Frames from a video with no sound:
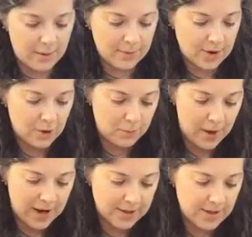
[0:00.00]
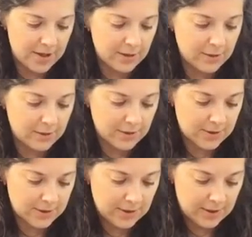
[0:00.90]
tote bag to use.
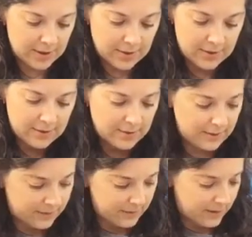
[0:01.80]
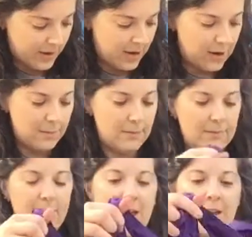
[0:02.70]
And
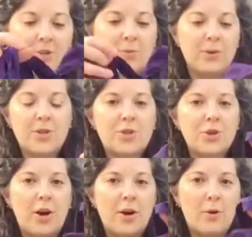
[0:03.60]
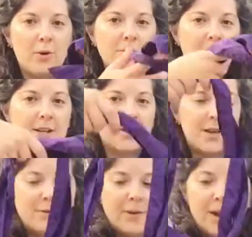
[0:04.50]
it's really strong, holds a lot of
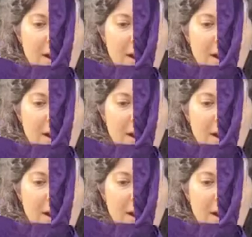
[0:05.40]
stuff, and